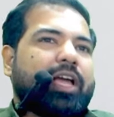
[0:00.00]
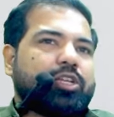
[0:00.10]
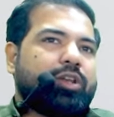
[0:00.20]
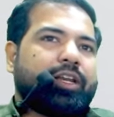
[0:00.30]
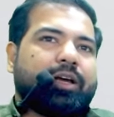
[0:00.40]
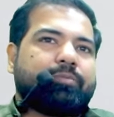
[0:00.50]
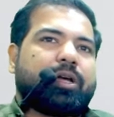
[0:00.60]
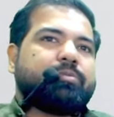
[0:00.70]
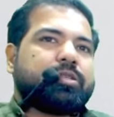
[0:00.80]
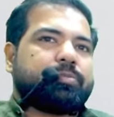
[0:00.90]
casual income
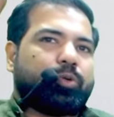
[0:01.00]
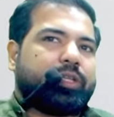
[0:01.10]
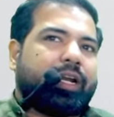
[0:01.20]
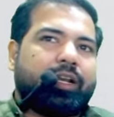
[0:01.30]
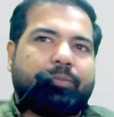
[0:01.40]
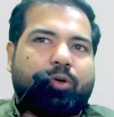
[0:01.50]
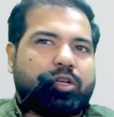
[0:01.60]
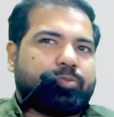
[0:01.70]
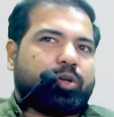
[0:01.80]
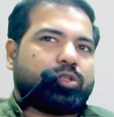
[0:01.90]
comes, put that in a
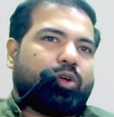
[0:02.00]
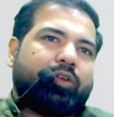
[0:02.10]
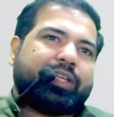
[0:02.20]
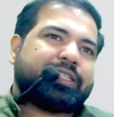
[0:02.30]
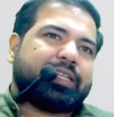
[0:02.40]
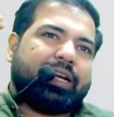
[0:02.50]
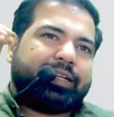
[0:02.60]
box because always.